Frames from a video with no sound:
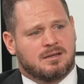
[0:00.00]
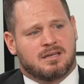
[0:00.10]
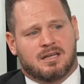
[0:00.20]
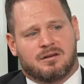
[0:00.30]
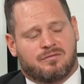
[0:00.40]

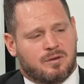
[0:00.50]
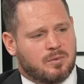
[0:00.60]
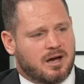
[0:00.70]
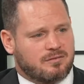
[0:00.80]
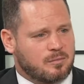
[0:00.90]
getting
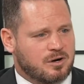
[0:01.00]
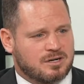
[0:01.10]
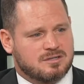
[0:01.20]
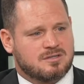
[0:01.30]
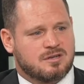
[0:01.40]
feedback from our
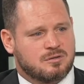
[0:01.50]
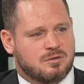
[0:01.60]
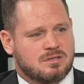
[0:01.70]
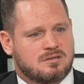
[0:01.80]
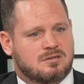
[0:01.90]

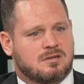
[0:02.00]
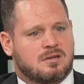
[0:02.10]
constituents